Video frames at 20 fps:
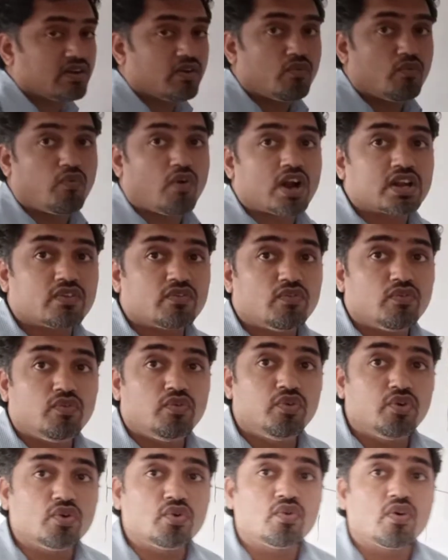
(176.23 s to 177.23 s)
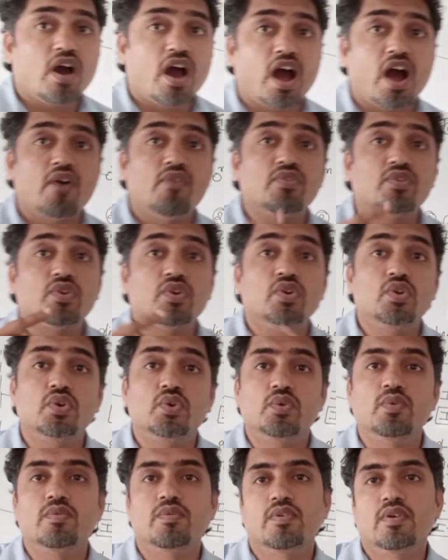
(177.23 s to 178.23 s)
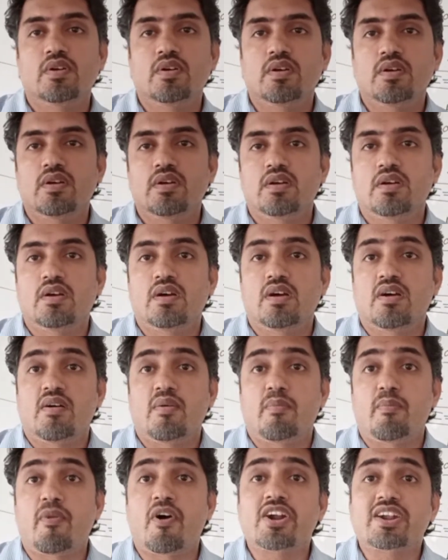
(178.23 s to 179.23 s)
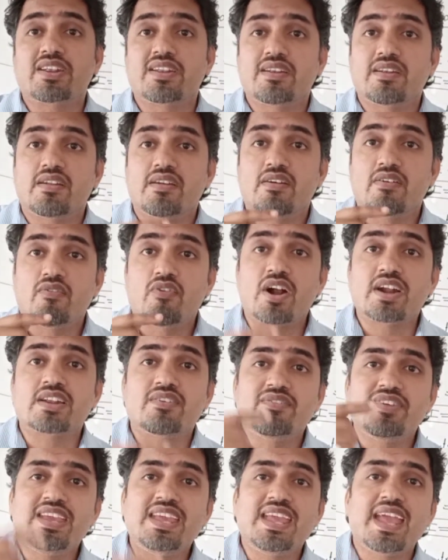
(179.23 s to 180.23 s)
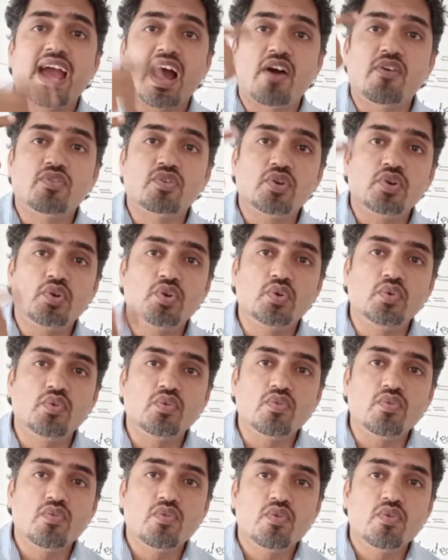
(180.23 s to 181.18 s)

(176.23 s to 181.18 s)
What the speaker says: what you have to do, what we have to do